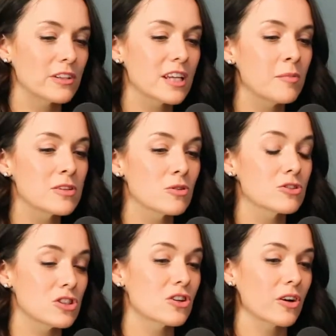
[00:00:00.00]
around 10 months
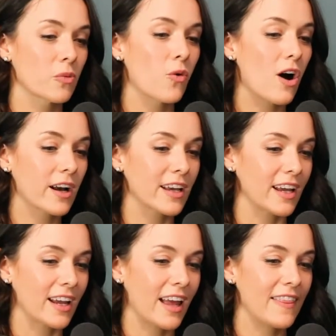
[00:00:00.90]
old, she started
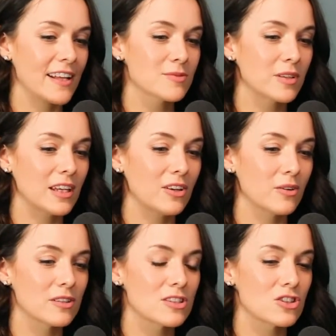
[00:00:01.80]
walking. And that's when he
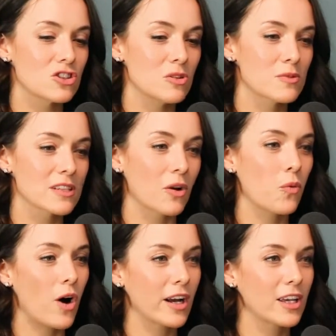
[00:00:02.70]
noticed she was like
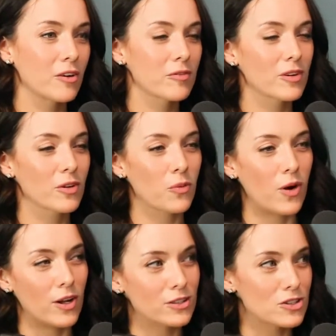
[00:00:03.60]
walking over to the
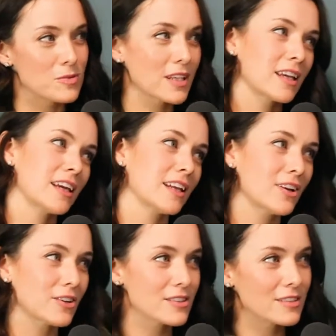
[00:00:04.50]
wall, and she was like
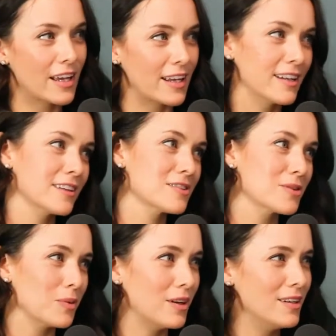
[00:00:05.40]
hitting her head
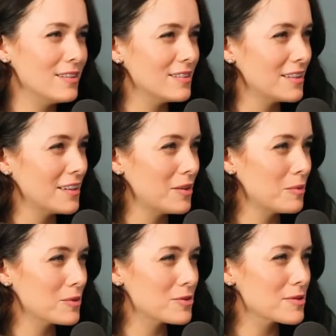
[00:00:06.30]
against the wall,
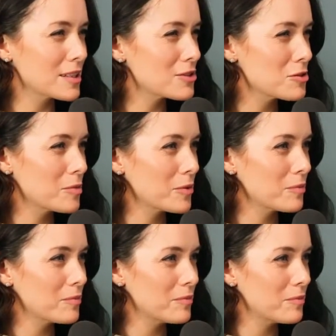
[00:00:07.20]
which was like
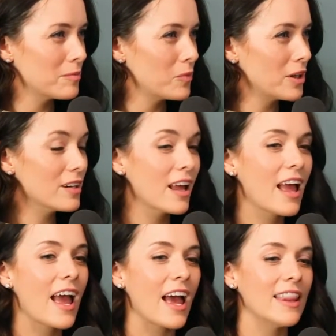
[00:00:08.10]
super weird.
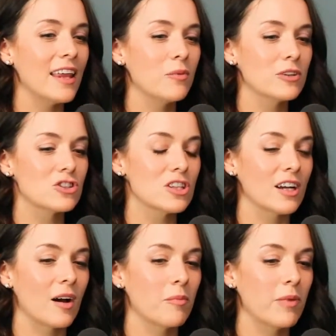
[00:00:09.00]
And then when she
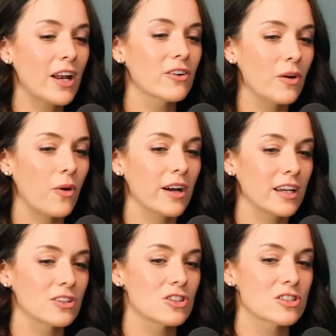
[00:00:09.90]
got better at
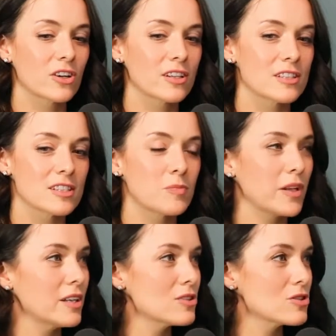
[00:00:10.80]
walking, she started to
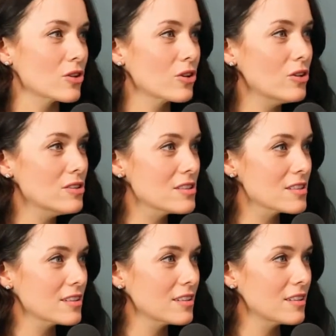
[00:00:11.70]
spin in circles,